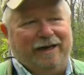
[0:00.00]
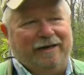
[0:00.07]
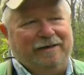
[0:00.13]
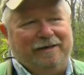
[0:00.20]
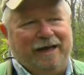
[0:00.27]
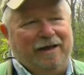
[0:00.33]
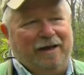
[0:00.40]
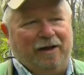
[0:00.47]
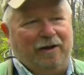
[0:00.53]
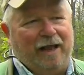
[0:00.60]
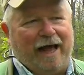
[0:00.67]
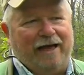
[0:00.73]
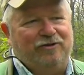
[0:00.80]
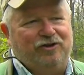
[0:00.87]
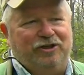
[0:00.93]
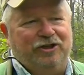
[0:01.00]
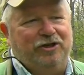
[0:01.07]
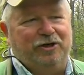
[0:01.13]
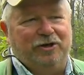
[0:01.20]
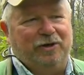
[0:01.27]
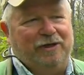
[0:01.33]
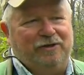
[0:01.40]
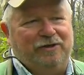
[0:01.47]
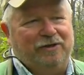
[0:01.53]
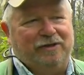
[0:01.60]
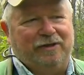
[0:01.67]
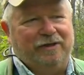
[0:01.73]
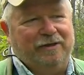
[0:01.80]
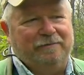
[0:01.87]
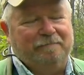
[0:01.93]
And uh, last year I
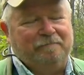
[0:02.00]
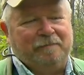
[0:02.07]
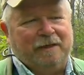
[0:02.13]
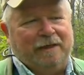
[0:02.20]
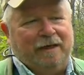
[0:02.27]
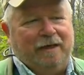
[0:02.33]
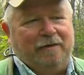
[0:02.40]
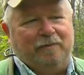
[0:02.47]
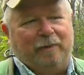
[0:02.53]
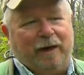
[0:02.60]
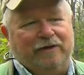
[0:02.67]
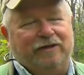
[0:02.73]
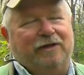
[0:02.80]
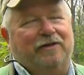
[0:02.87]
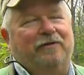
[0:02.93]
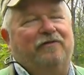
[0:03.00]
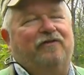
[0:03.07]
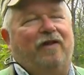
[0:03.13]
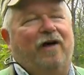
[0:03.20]
took the president of the